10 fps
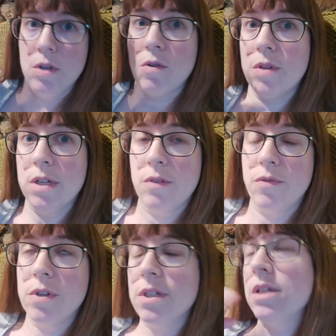you know, the
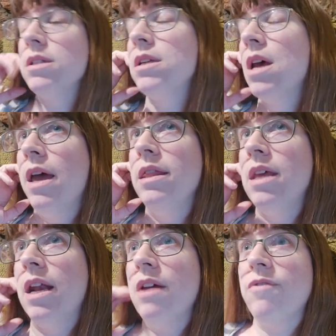differences. And
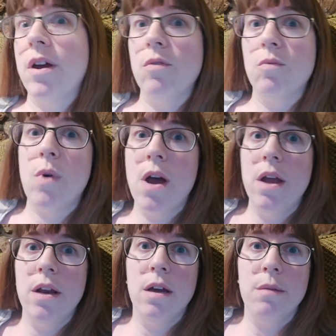then I found
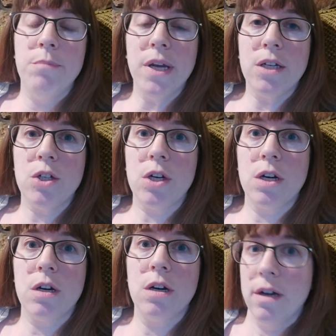one picture